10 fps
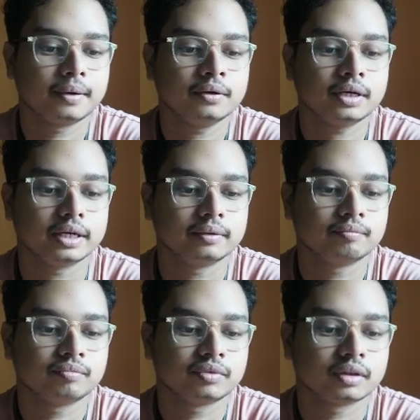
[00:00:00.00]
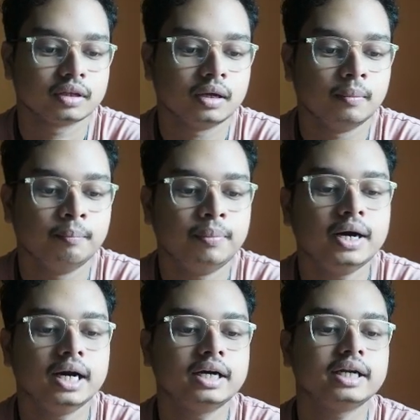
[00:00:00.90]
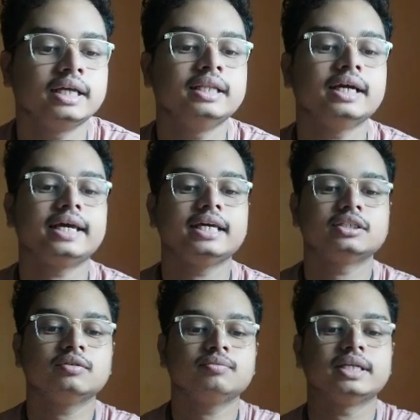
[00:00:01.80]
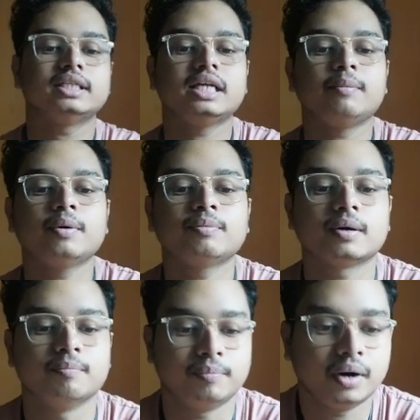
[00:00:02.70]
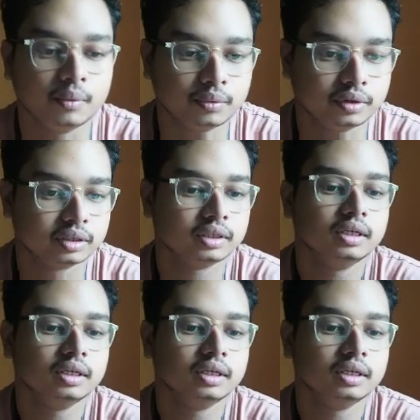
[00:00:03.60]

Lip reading: Okay, but in the case of this type of compound,